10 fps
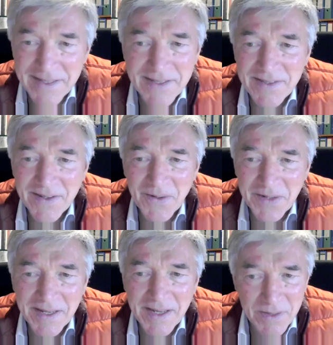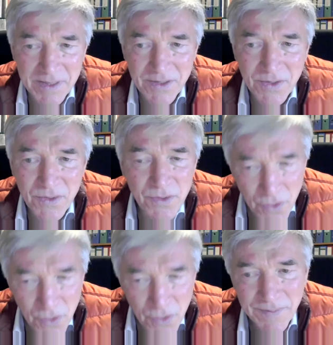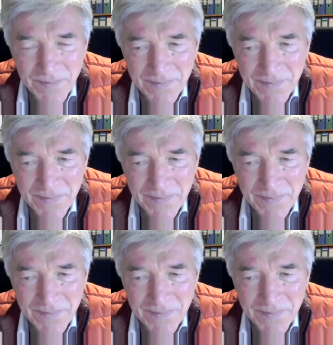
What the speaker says: is already going to 2.